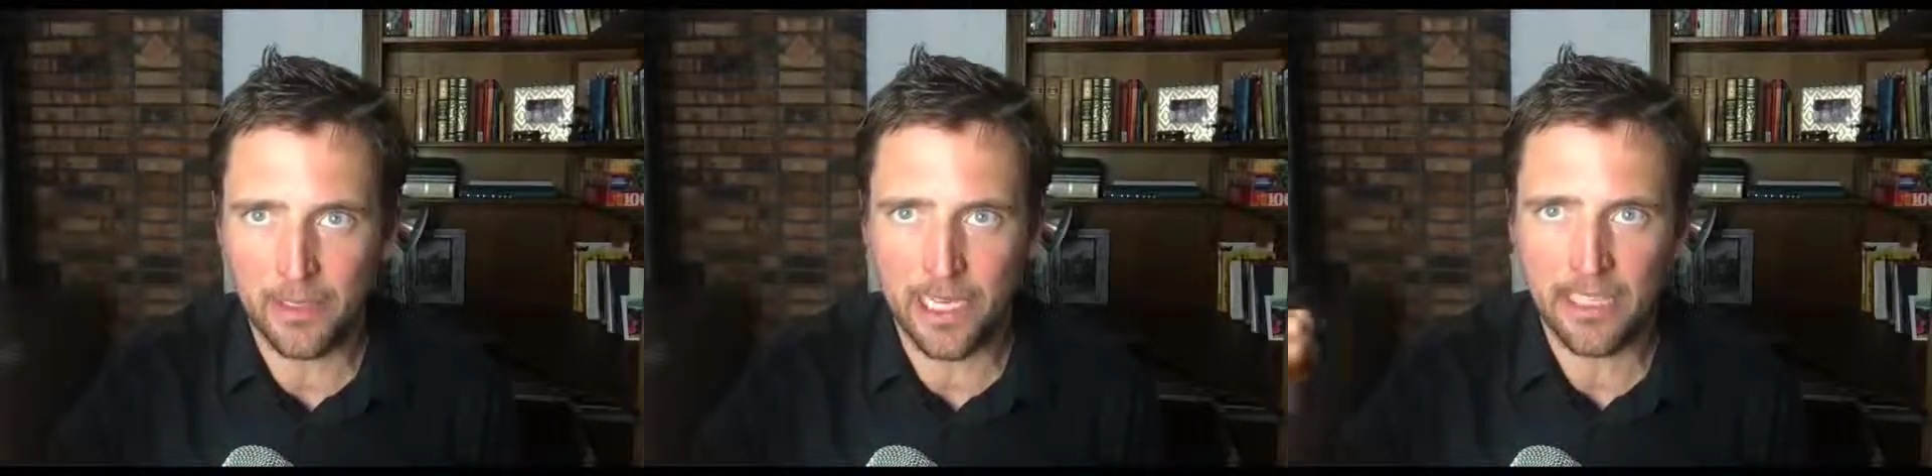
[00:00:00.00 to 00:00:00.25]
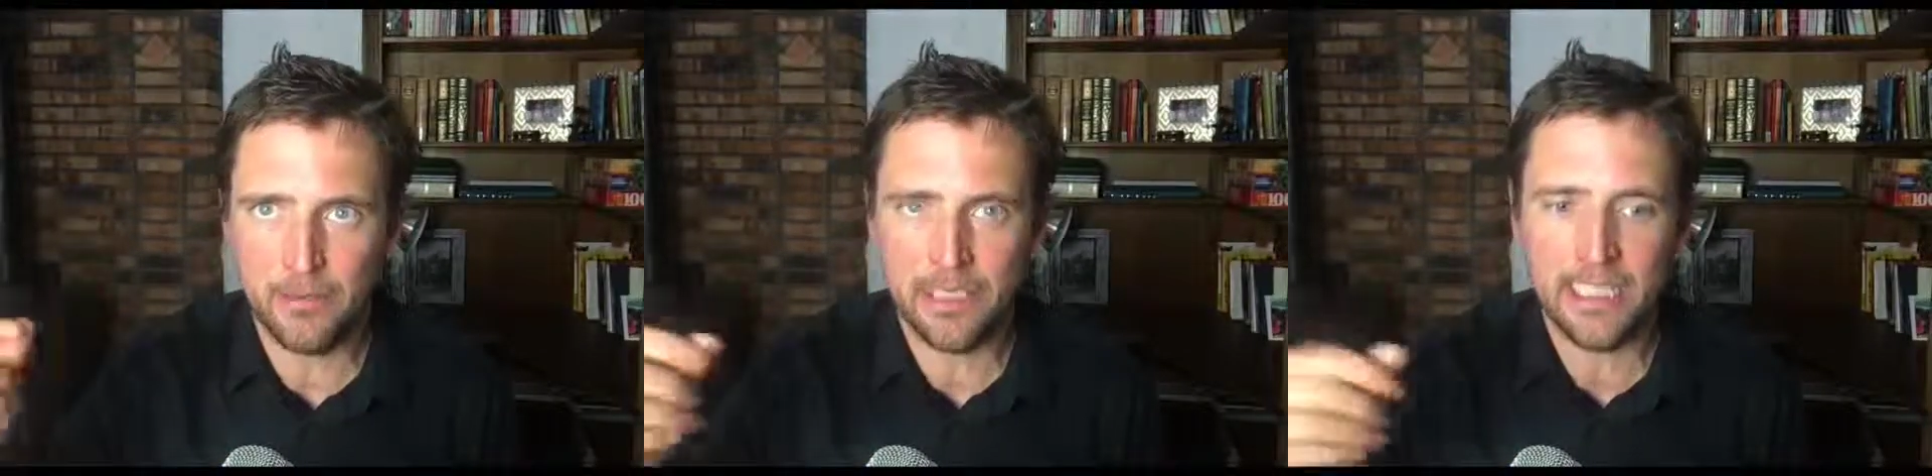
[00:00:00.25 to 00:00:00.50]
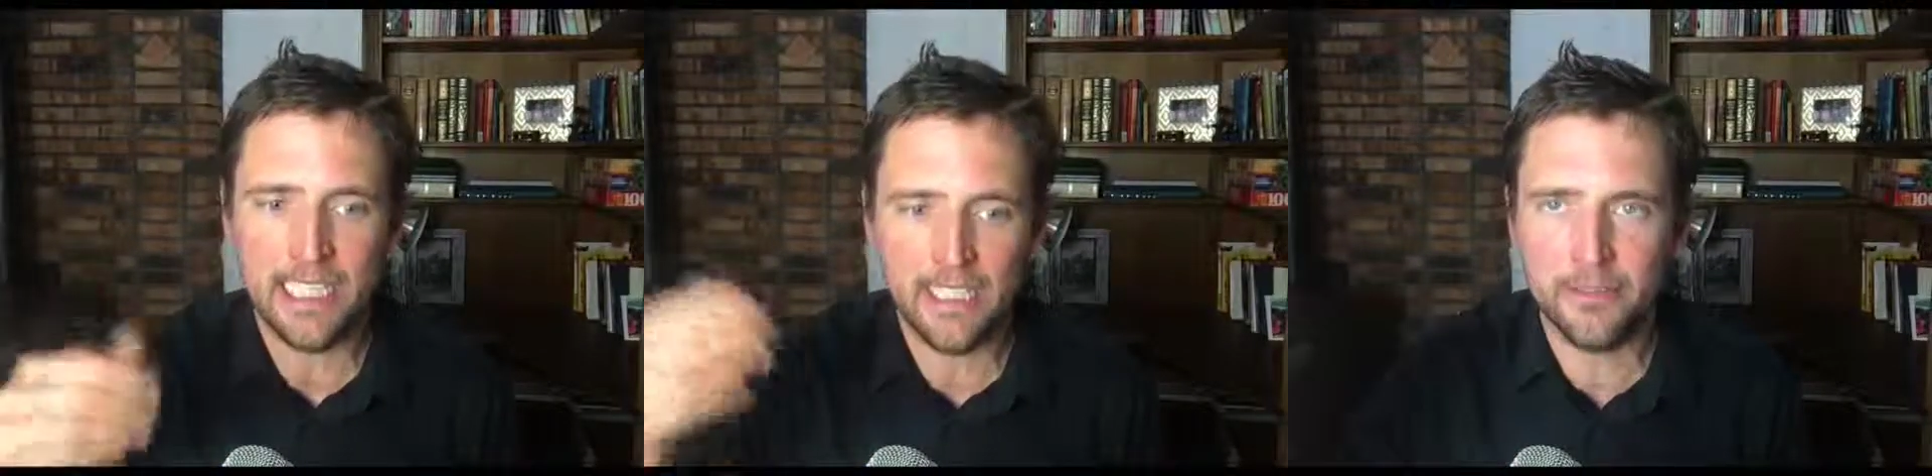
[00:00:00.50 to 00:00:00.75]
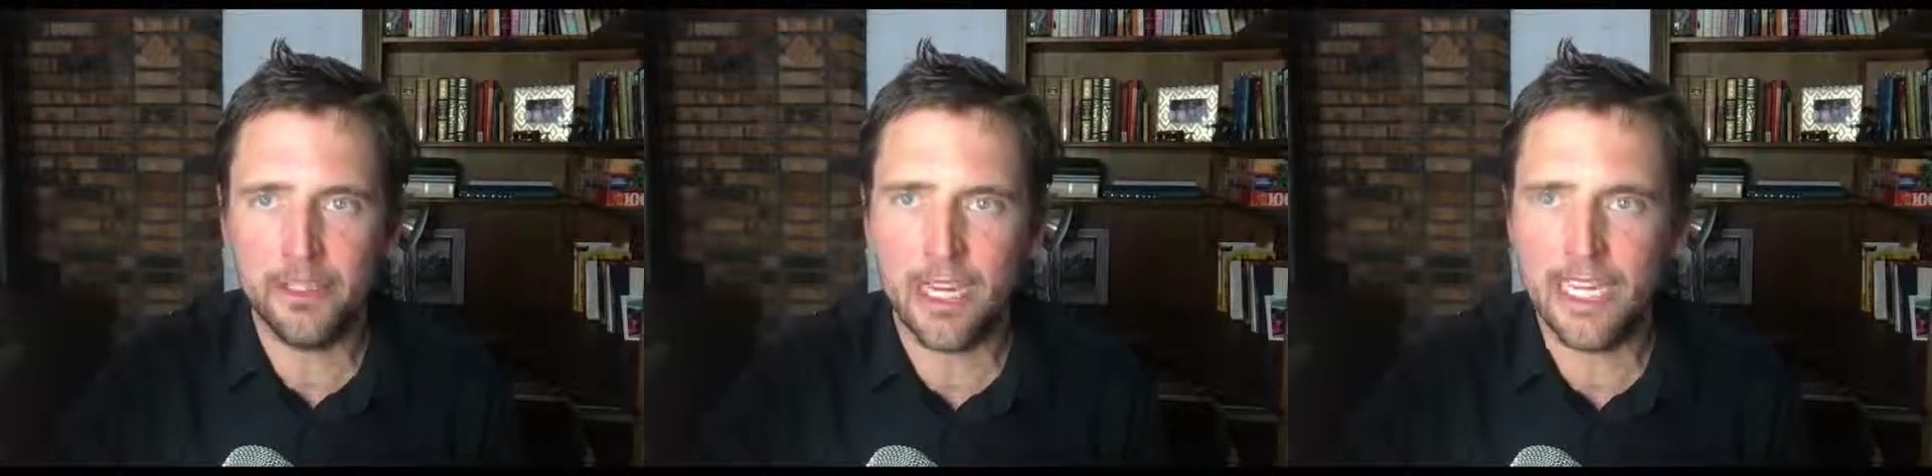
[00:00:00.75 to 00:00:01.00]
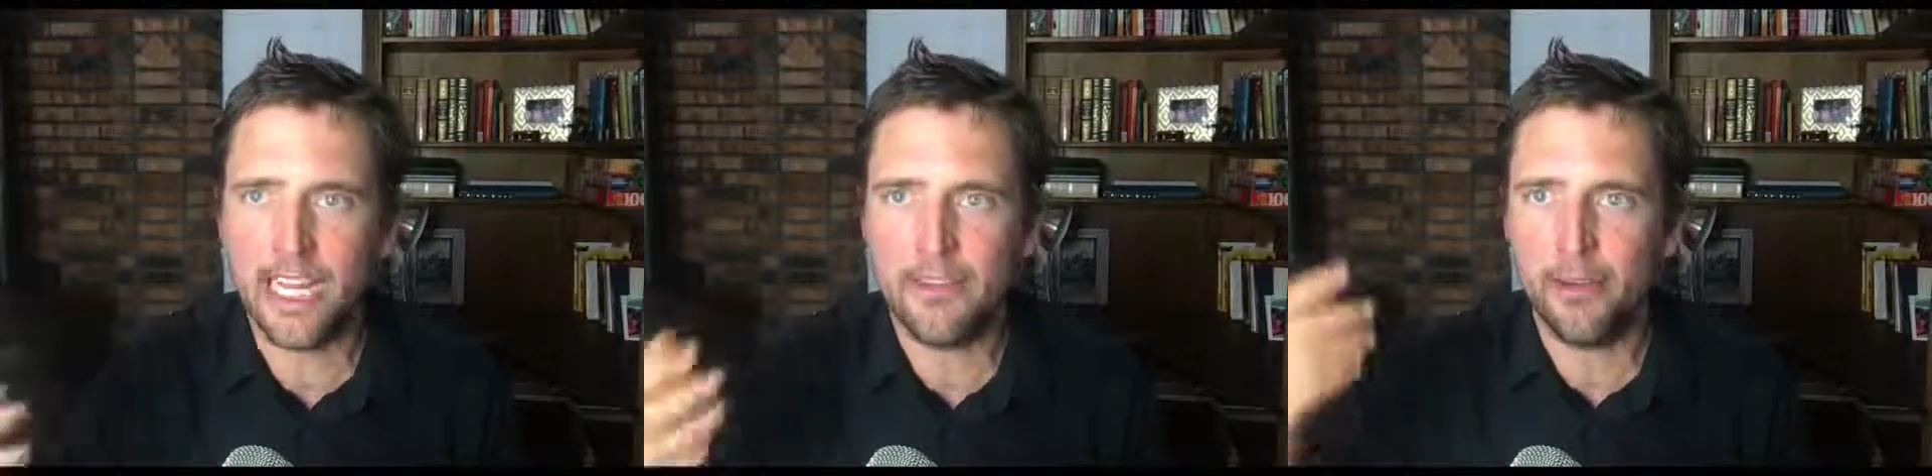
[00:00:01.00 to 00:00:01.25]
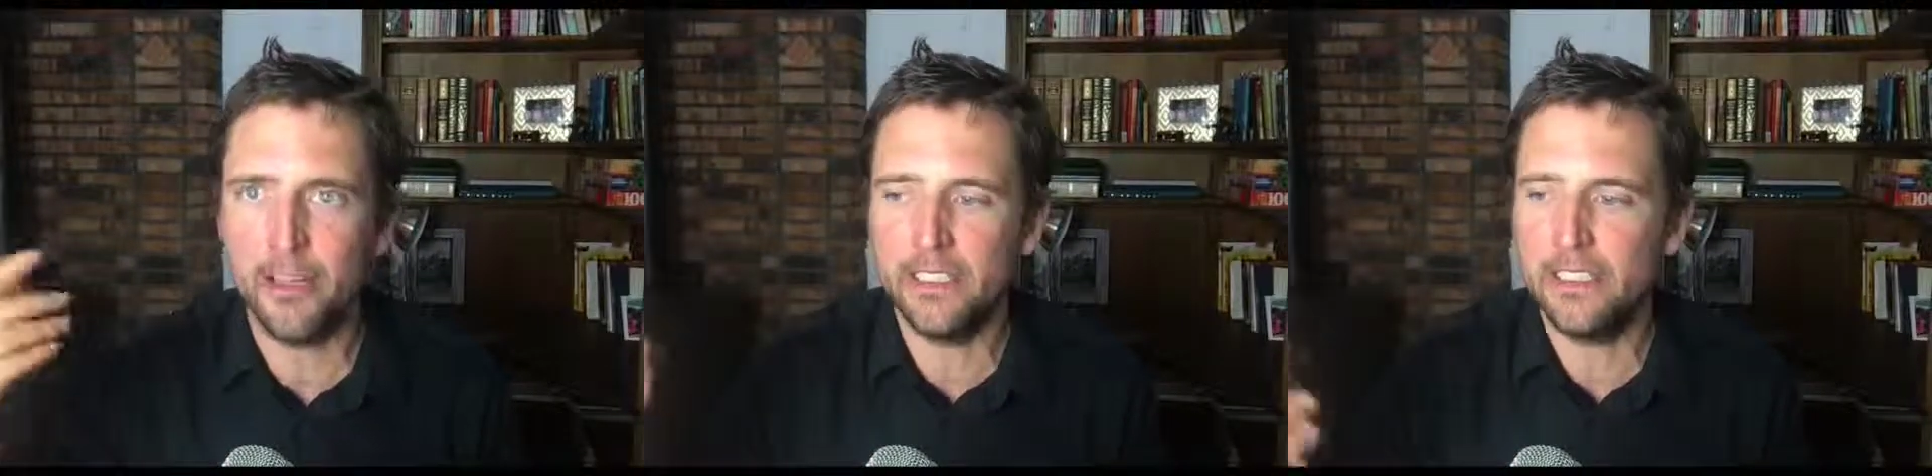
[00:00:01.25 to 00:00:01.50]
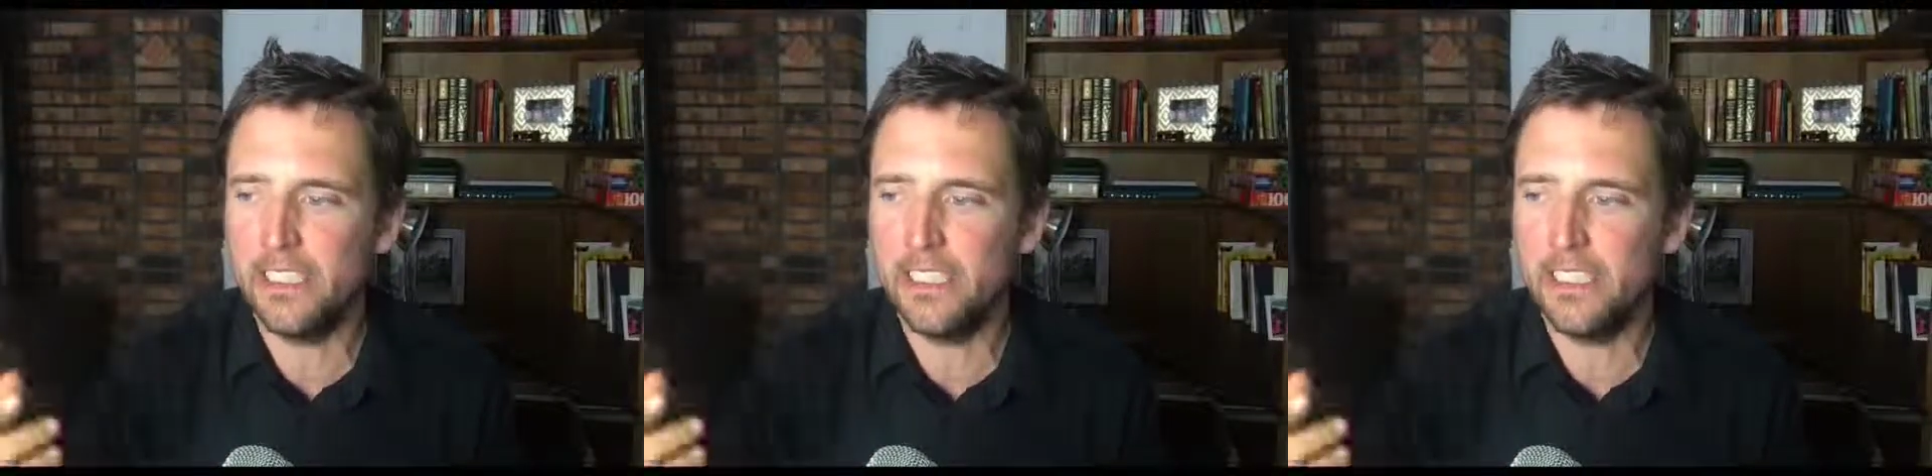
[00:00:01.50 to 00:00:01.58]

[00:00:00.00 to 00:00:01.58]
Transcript: When he interviewed, like, I've heard